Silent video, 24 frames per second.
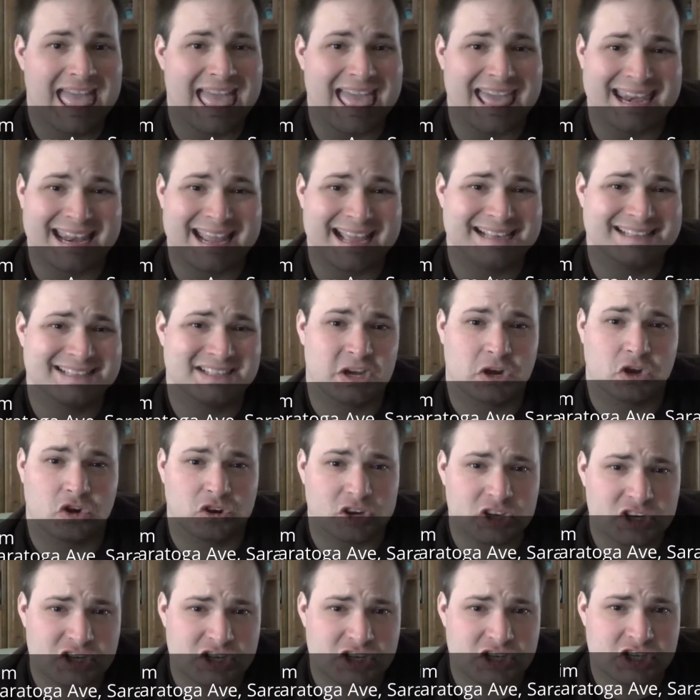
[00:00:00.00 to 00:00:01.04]
And as a
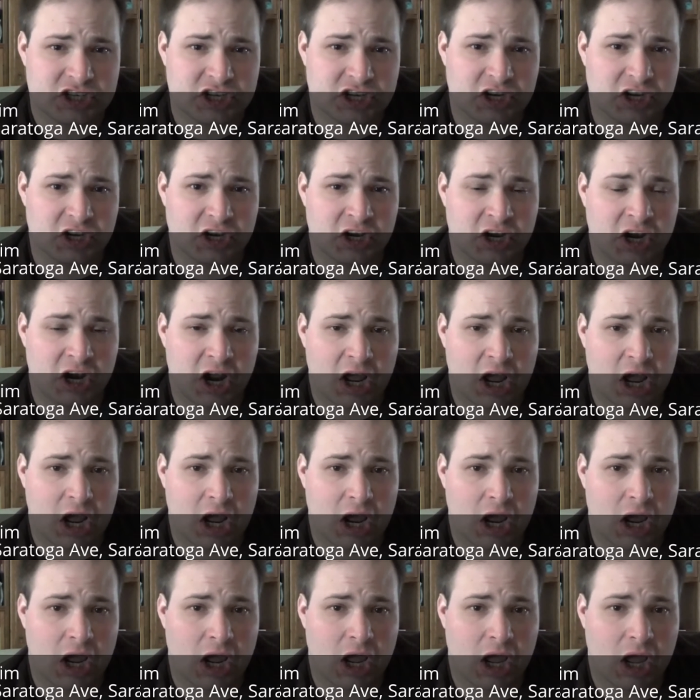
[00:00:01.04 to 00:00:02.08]
Christian,
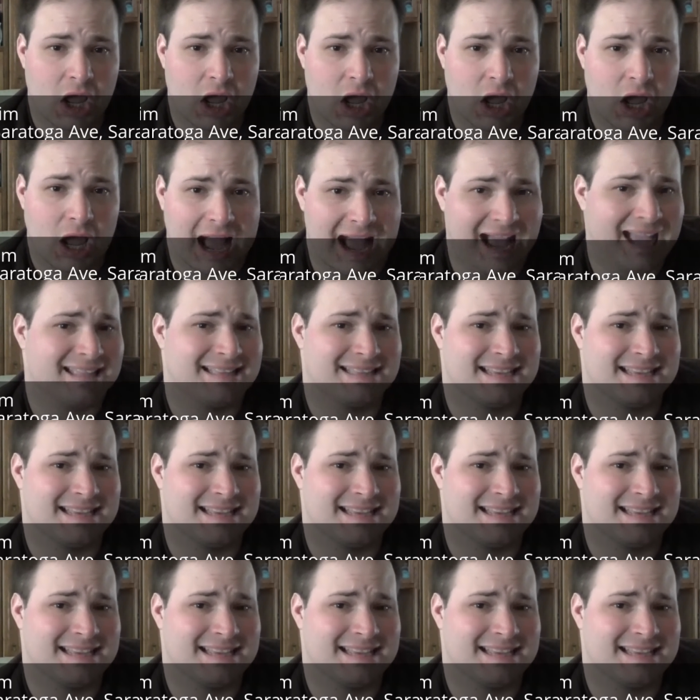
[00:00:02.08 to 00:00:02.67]
I